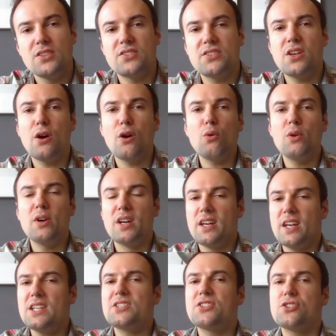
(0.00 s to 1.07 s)
So
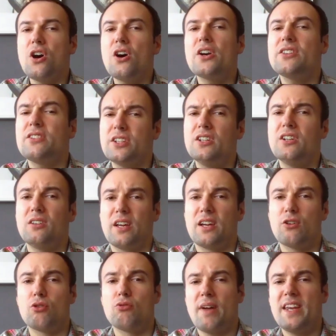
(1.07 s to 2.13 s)
it started
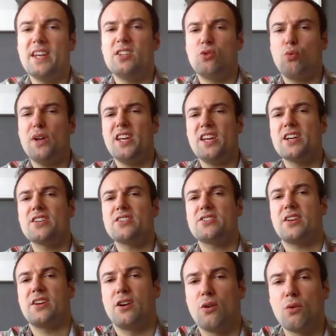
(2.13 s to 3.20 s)
early, already 20
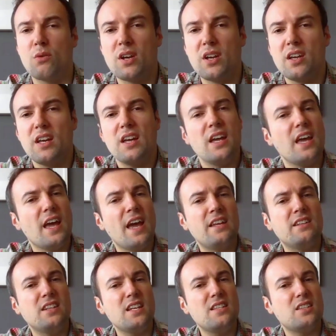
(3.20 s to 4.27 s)
years ago,
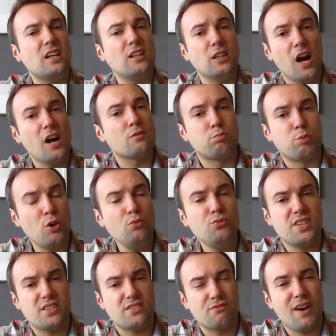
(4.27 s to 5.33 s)
and it's a long
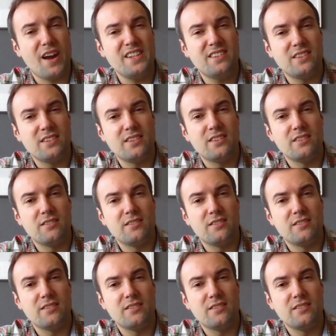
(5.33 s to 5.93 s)
process, right?